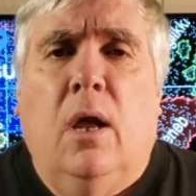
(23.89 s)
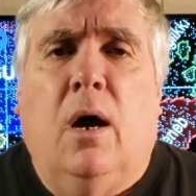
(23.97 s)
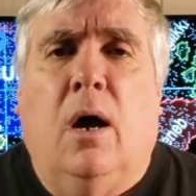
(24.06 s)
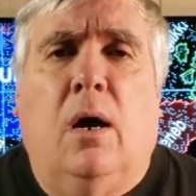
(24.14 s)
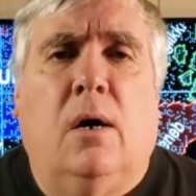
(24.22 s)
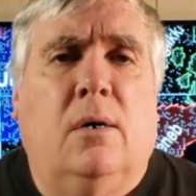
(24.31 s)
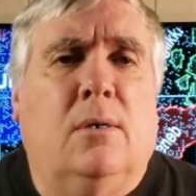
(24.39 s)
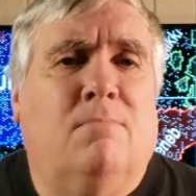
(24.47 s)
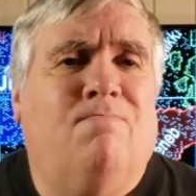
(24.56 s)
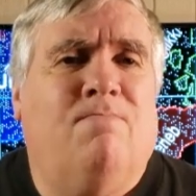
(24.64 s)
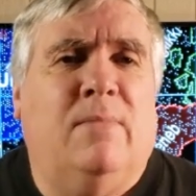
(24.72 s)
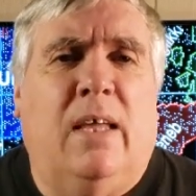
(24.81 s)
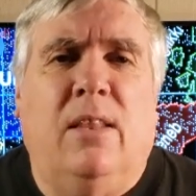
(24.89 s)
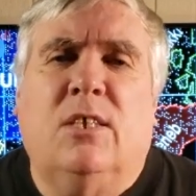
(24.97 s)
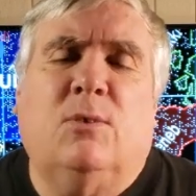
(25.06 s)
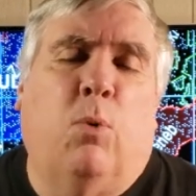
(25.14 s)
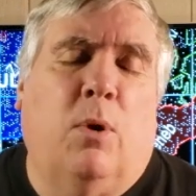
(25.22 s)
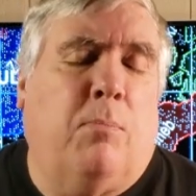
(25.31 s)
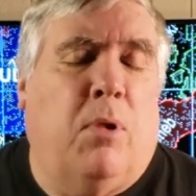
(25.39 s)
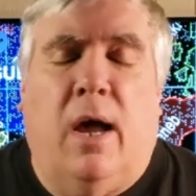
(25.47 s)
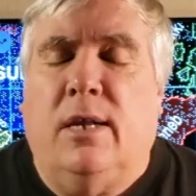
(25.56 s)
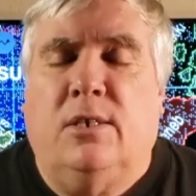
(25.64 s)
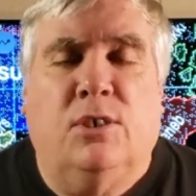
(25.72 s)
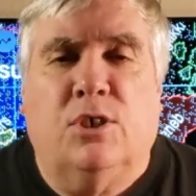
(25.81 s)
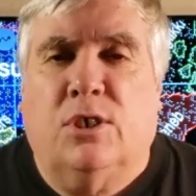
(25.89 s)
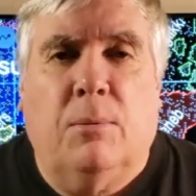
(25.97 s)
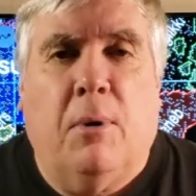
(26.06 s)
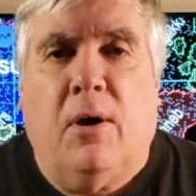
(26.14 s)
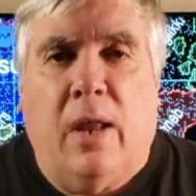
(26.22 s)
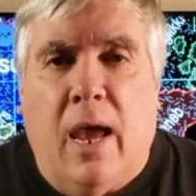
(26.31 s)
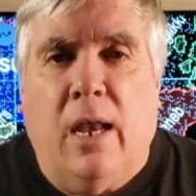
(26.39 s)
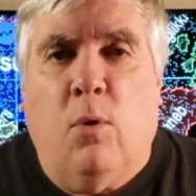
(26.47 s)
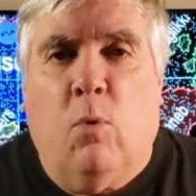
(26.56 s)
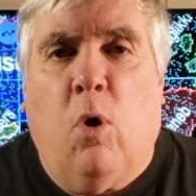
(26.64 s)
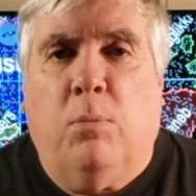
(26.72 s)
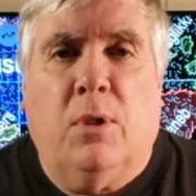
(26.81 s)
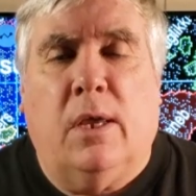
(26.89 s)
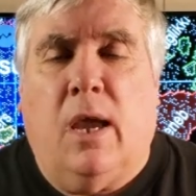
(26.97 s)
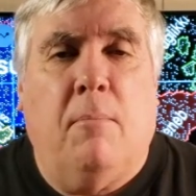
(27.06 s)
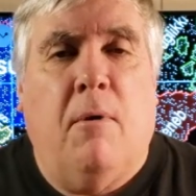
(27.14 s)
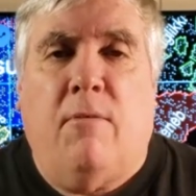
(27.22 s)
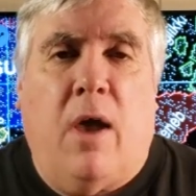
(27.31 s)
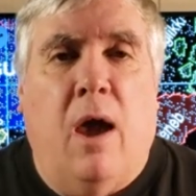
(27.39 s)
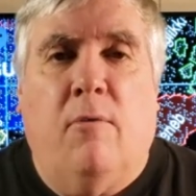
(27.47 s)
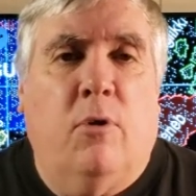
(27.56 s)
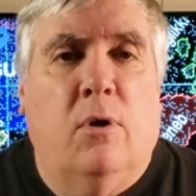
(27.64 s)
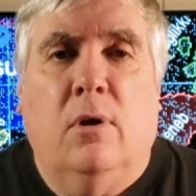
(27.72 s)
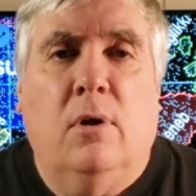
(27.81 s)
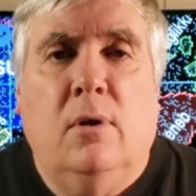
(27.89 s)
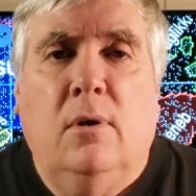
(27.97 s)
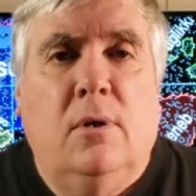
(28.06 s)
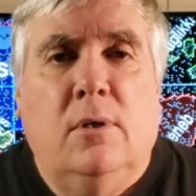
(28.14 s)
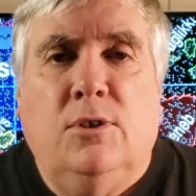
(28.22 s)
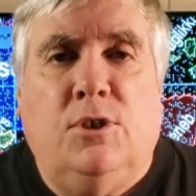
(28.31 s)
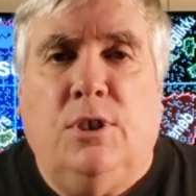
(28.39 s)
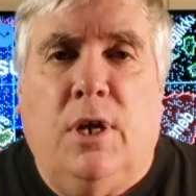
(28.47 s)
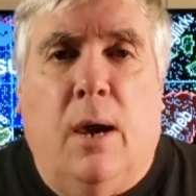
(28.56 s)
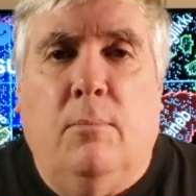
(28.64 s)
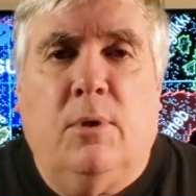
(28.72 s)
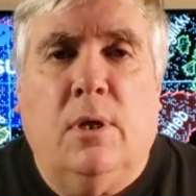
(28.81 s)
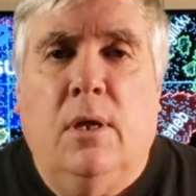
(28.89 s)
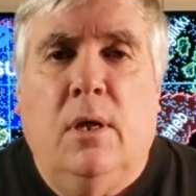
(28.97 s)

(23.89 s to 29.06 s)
And this would apply to just about any role-playing game I've ever GM'd.